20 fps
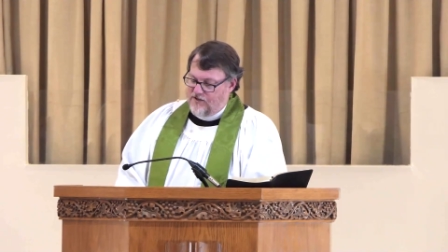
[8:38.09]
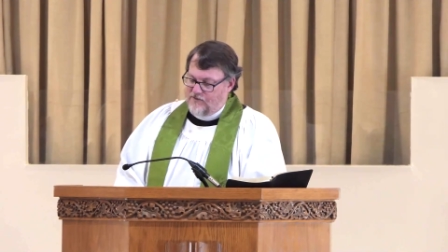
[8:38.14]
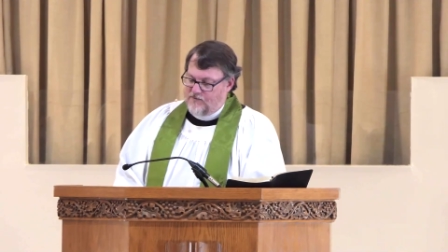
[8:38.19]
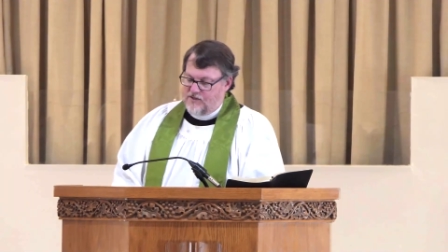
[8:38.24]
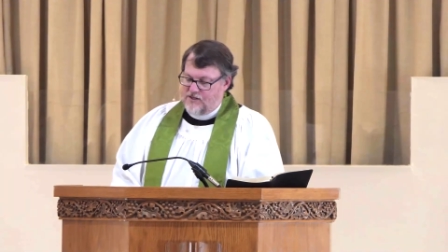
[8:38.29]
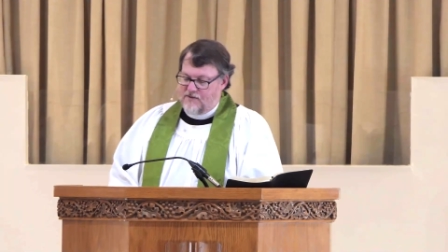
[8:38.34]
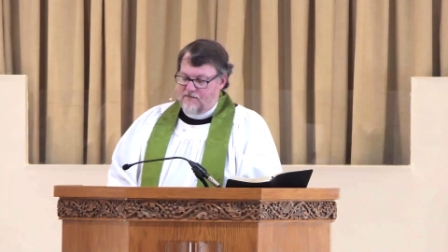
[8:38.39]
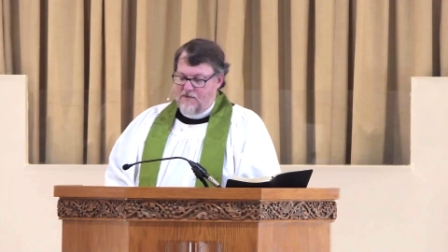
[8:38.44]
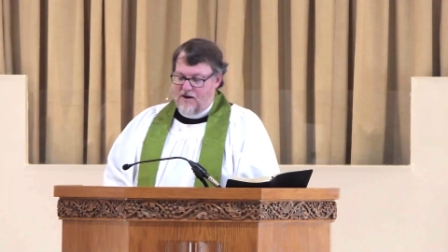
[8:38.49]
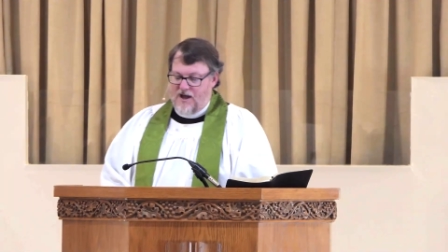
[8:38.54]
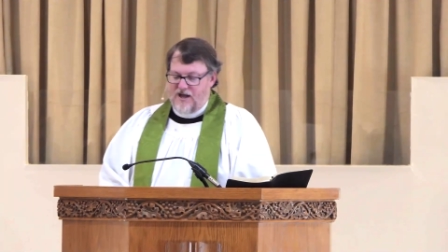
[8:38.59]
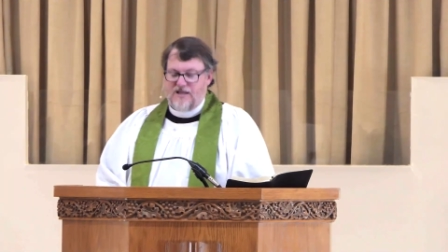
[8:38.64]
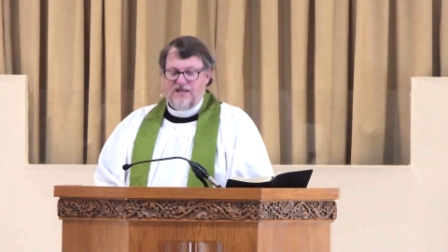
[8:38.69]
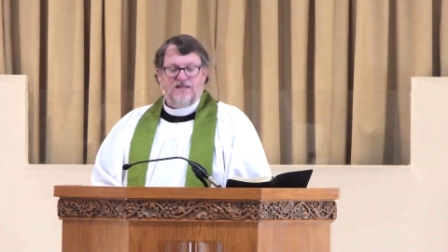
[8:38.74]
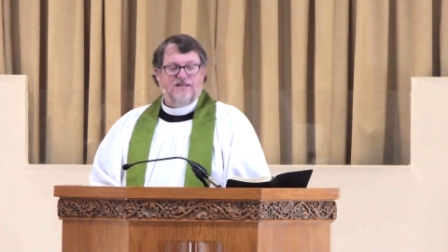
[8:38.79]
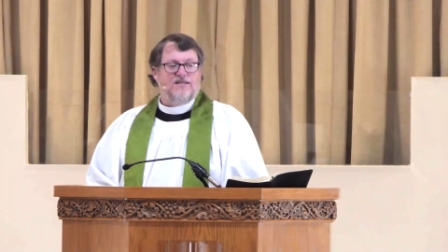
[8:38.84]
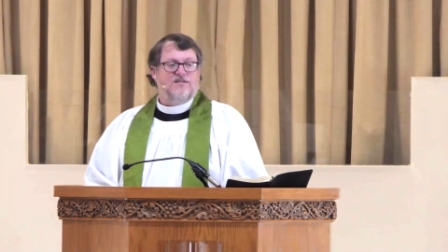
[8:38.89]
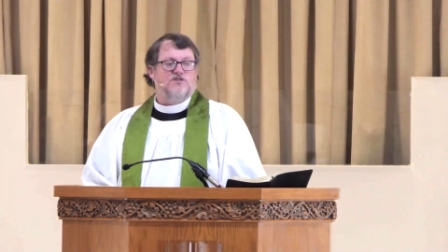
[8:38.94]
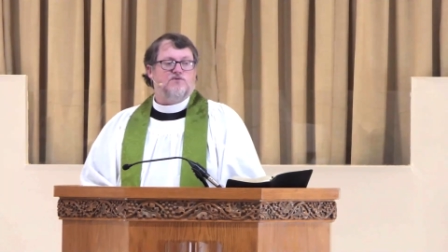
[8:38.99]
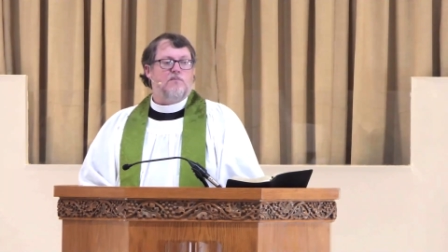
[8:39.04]
and the mighty,
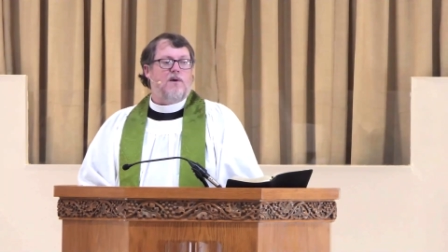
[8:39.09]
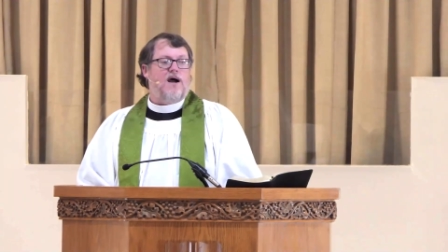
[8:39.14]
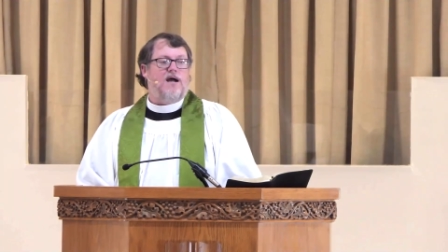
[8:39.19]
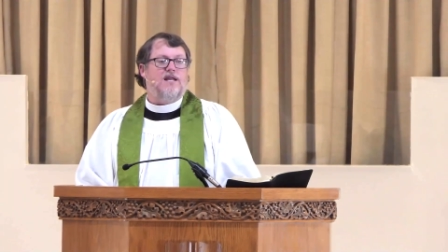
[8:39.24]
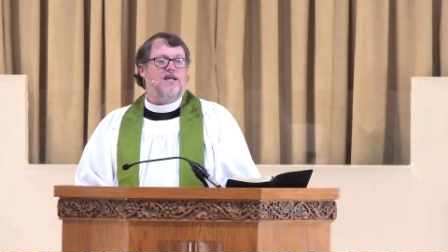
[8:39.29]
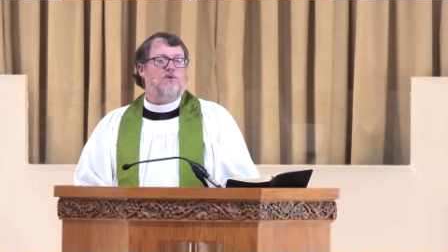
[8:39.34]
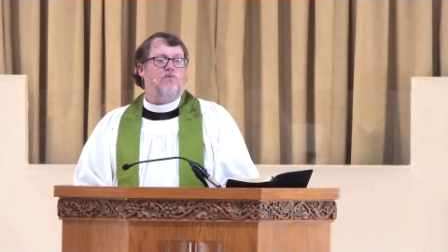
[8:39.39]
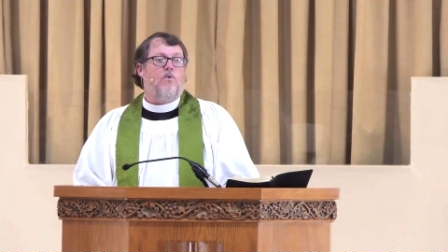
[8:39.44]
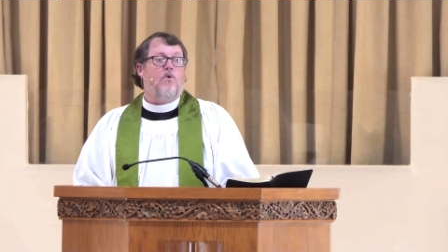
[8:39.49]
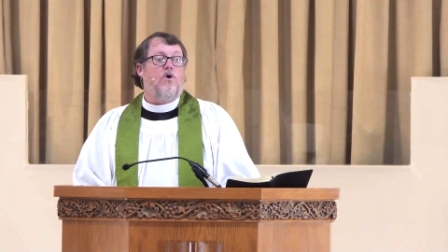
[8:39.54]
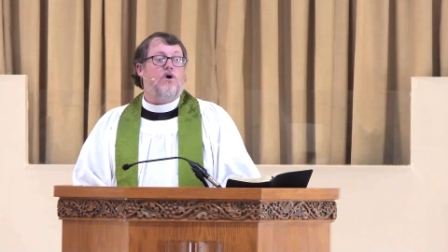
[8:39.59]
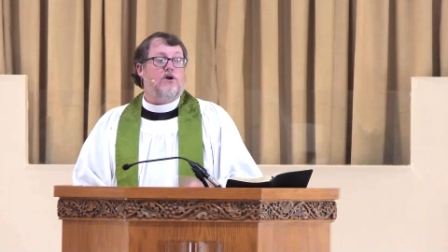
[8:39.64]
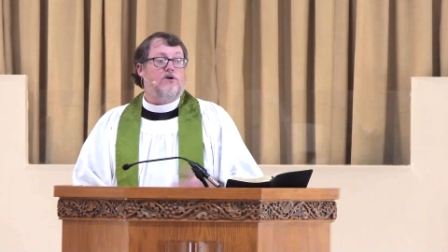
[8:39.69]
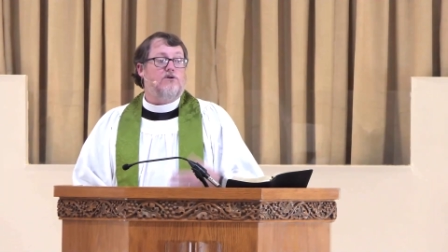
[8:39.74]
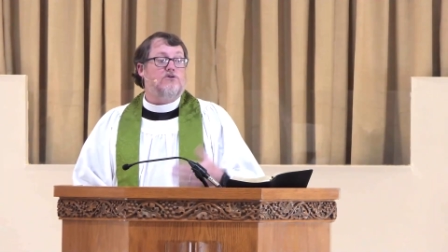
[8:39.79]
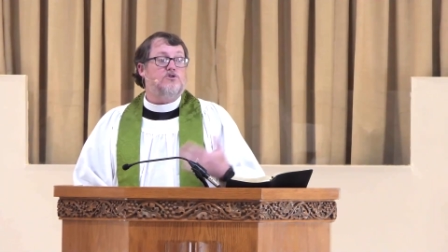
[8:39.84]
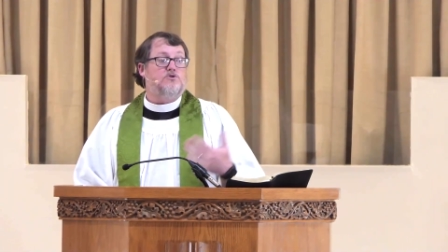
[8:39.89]
these mighty warriors,